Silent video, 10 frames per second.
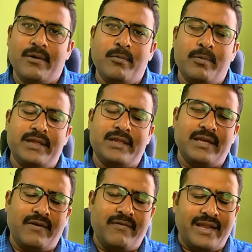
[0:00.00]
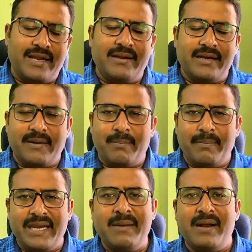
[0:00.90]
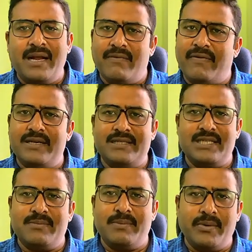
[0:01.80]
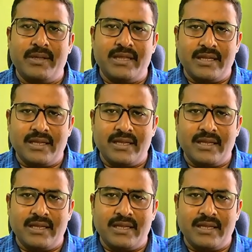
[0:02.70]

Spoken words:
with very minimal differences between